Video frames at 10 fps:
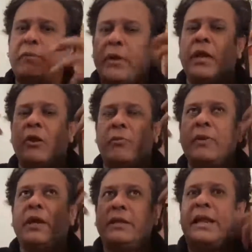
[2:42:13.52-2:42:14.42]
you know,
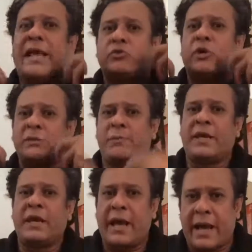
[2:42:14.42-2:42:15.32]
intellectually
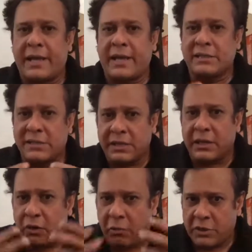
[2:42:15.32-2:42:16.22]
speaking, yeah, I can see
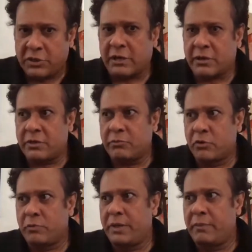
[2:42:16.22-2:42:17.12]
that global shutter
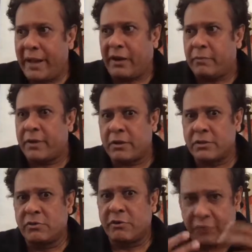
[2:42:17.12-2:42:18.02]
would be better
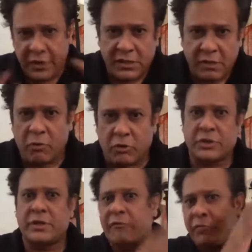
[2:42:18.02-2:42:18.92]
because you are freezing
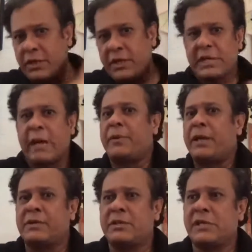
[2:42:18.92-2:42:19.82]
motion, everything is
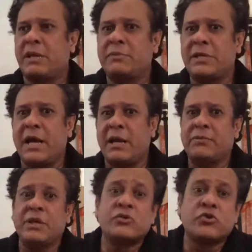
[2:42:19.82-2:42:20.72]
happening at the same
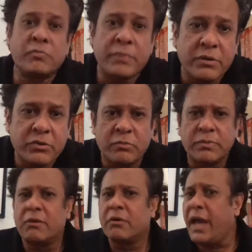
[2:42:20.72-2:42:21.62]
time, things should be
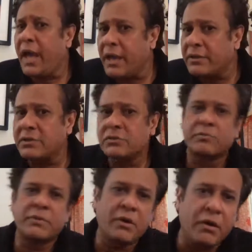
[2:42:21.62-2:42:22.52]
okay, things
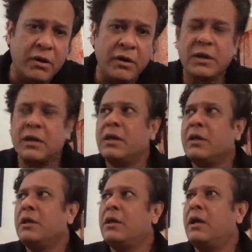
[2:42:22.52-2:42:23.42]
should be good.
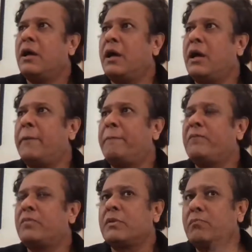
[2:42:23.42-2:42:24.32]

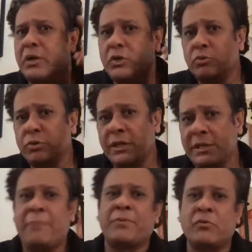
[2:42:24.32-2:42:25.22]
But two
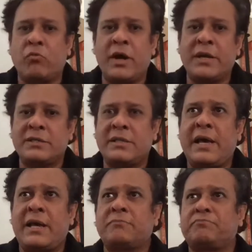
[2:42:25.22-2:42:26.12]
things happen. One is
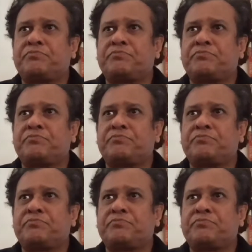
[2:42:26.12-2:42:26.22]
that,